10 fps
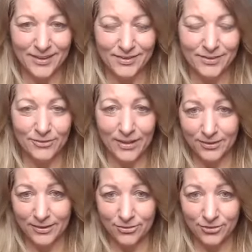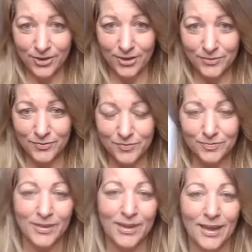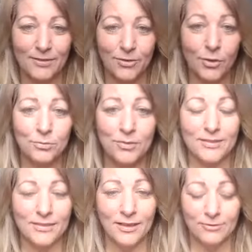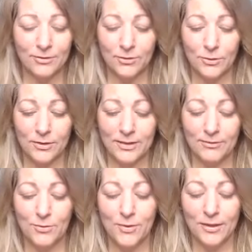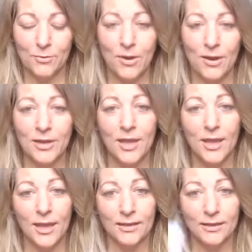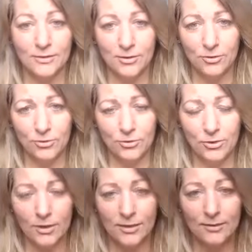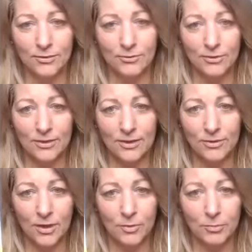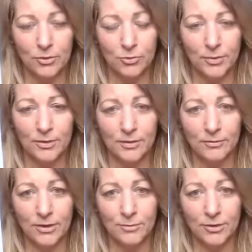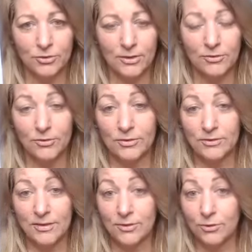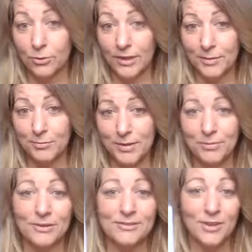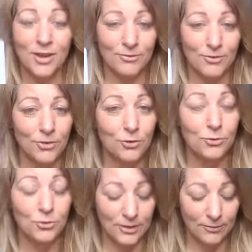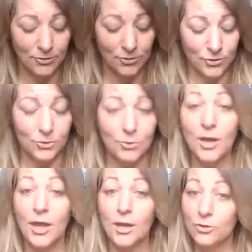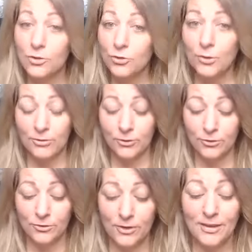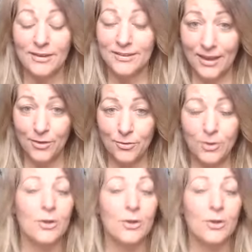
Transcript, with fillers: is our validation card. Have hope that life is going to give you what you want and continue to kind of give and receive. But you've been very much giving and receiving to a lot of people. It's time for you to give to you you are first now